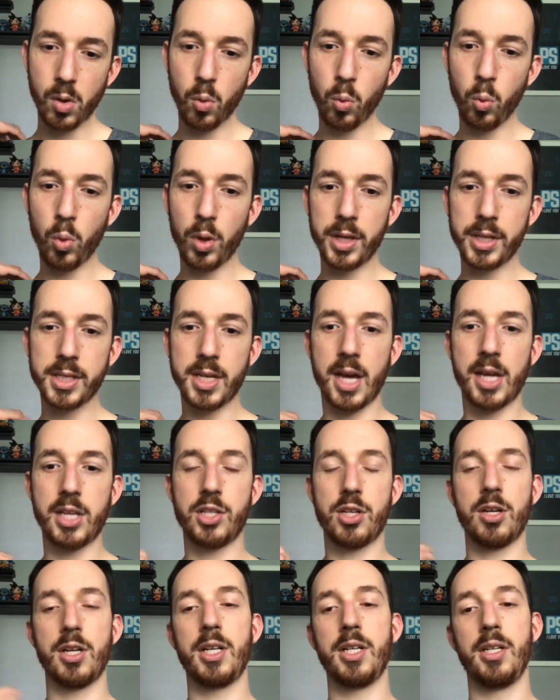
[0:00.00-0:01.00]
once I
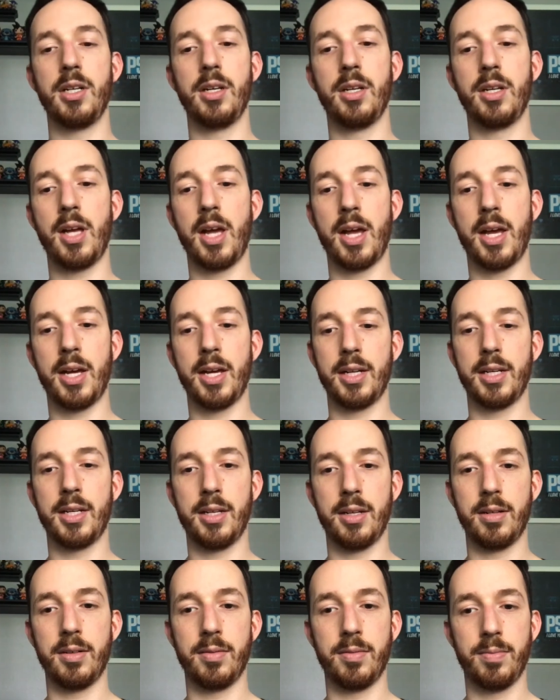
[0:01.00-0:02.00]
started
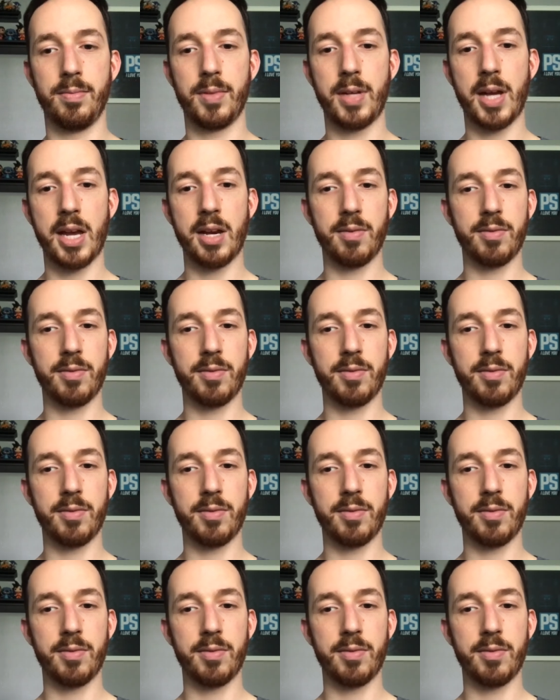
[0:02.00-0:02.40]
kind